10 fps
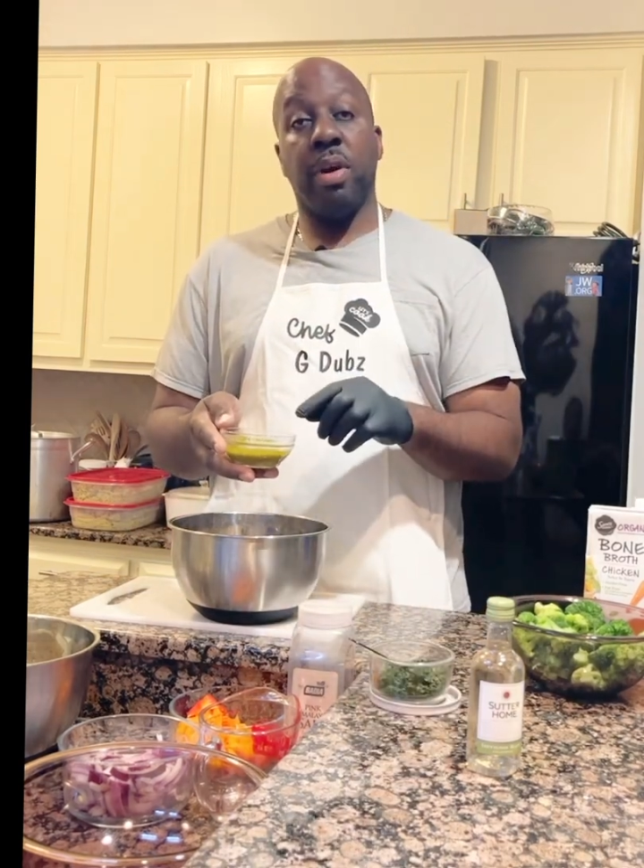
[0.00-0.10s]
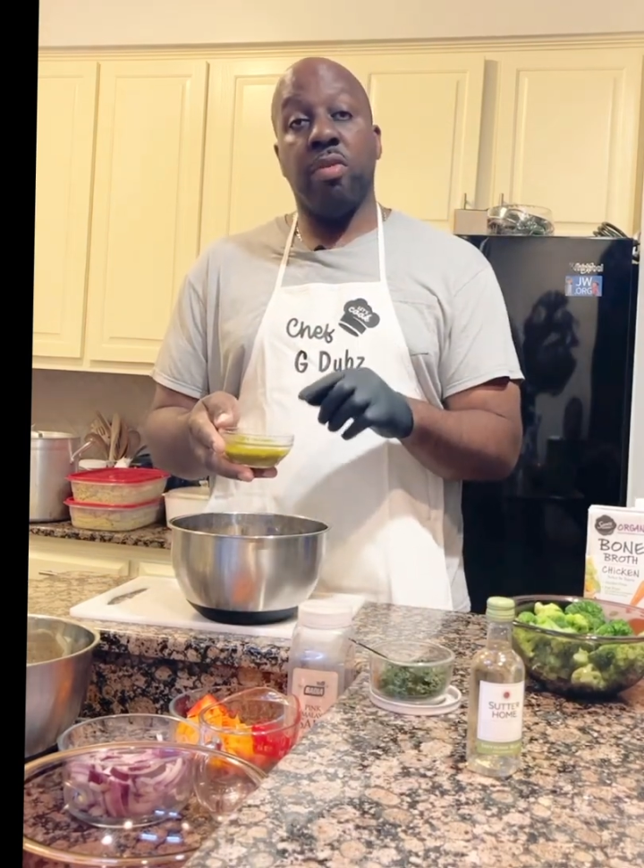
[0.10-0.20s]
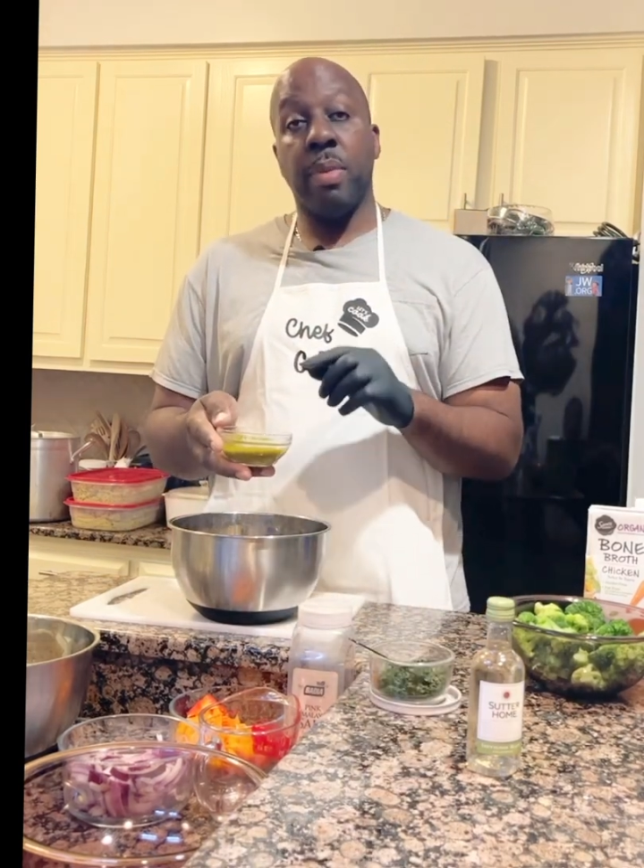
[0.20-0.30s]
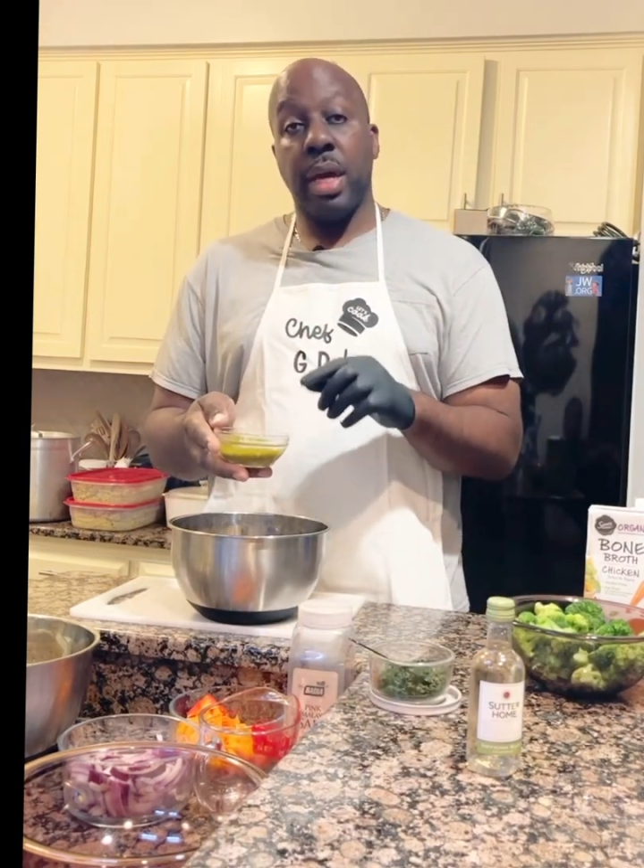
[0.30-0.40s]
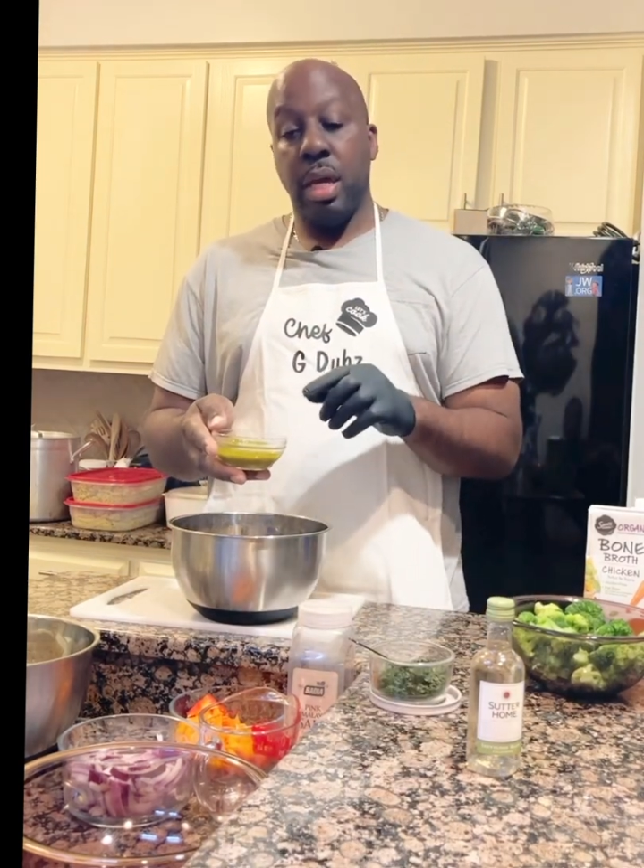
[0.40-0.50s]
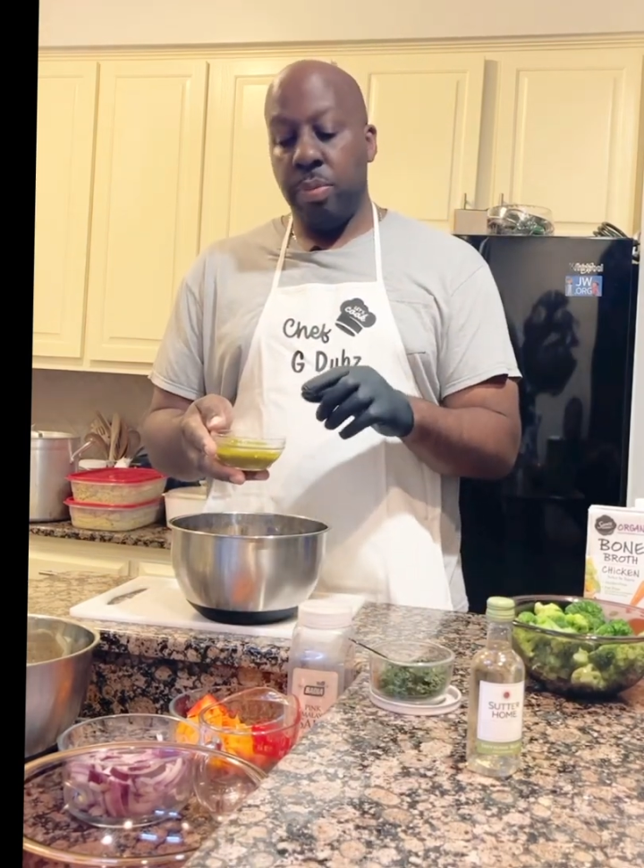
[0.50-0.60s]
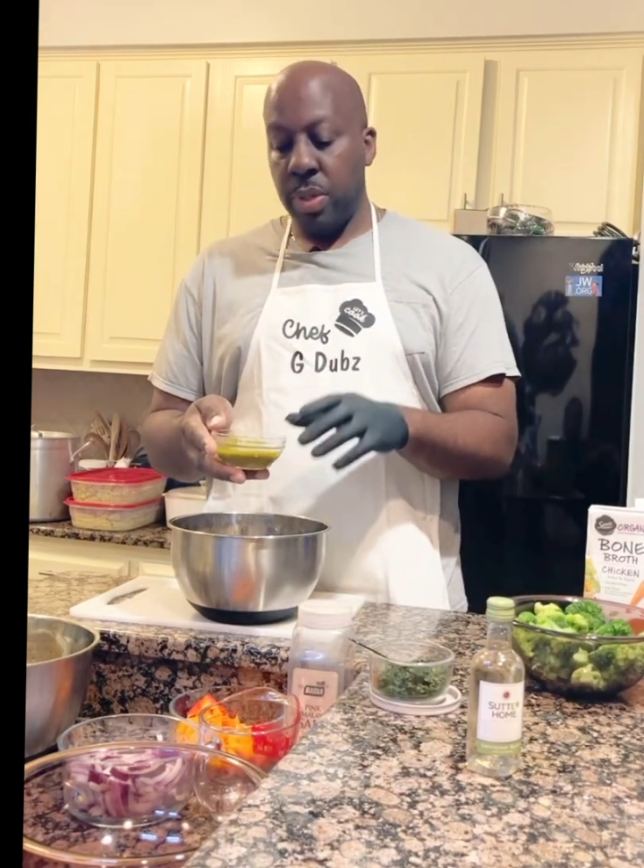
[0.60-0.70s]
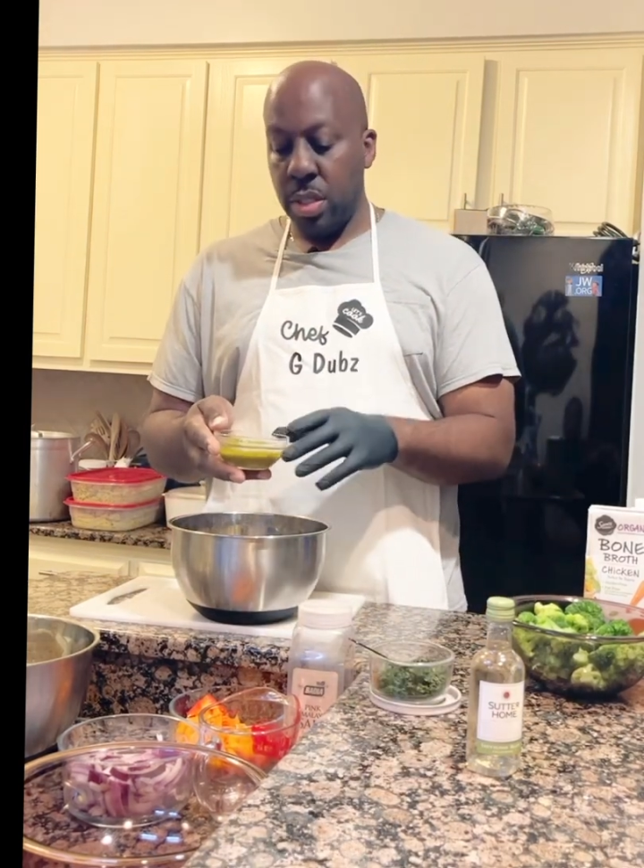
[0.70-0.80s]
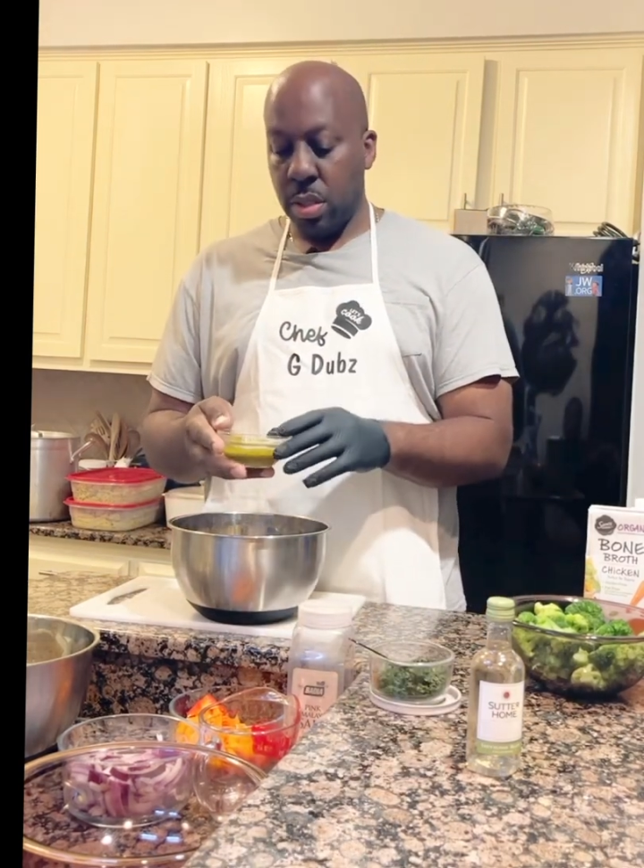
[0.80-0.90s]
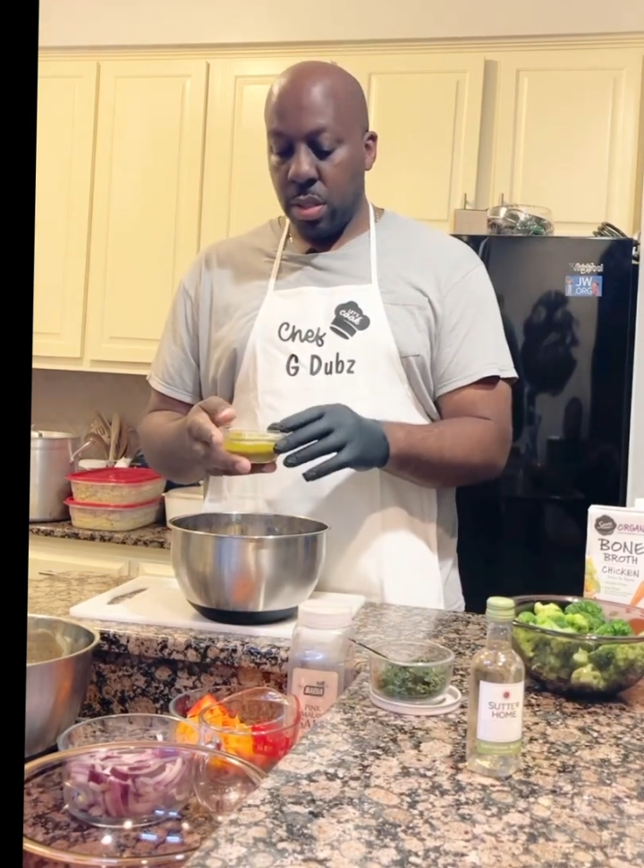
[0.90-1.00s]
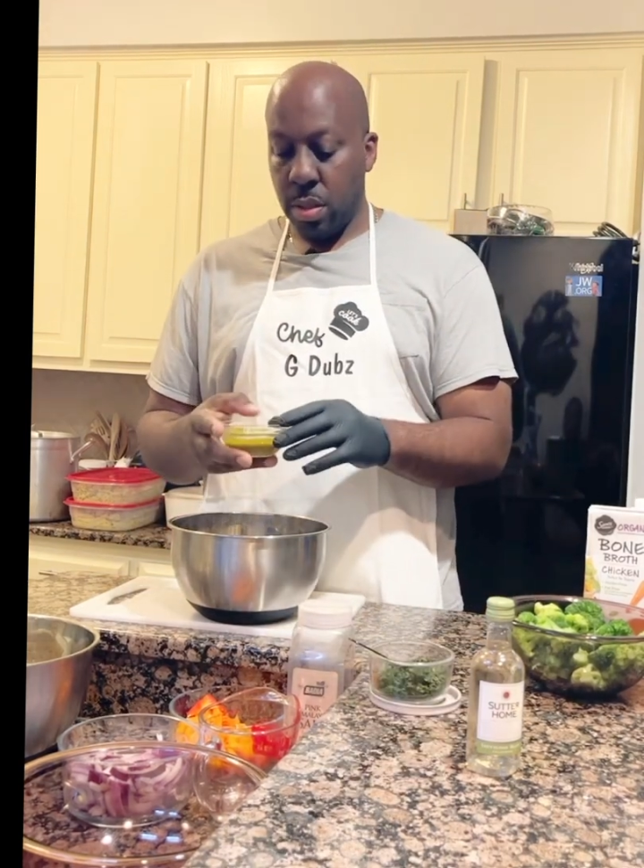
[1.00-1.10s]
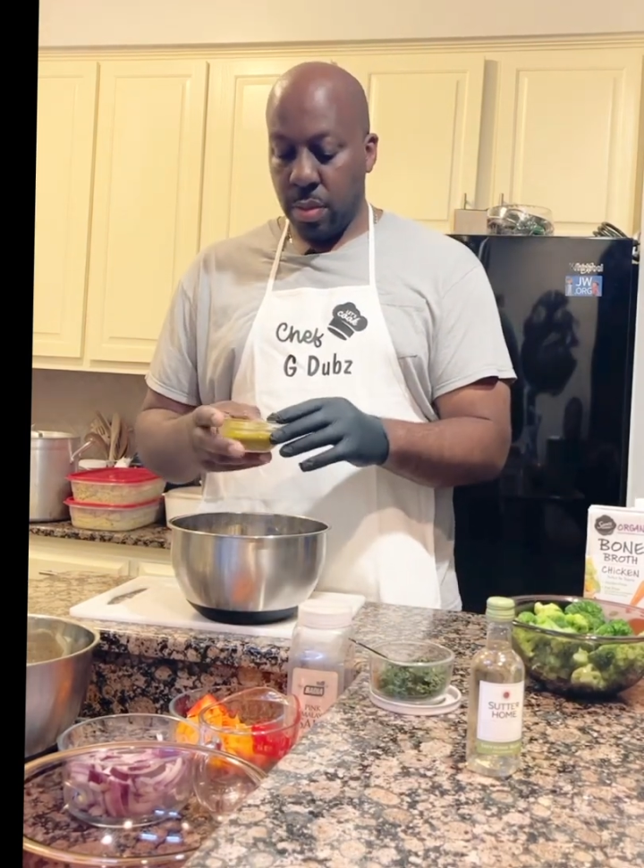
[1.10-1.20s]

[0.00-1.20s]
of my Èpís.